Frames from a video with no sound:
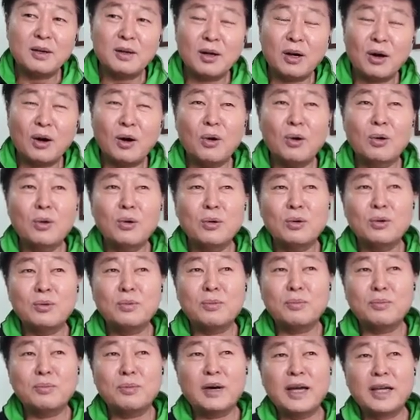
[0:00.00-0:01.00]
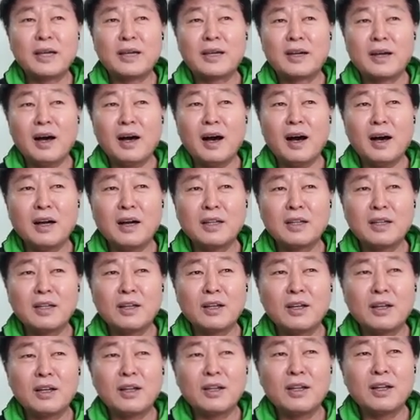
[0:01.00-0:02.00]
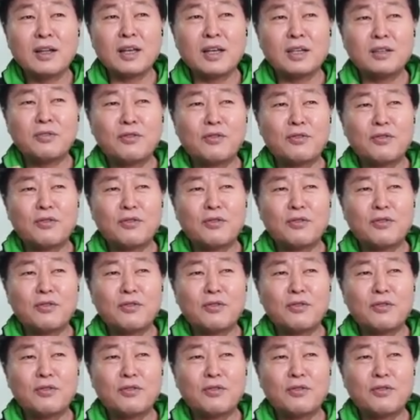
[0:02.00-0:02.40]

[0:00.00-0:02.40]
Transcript: oh my God, it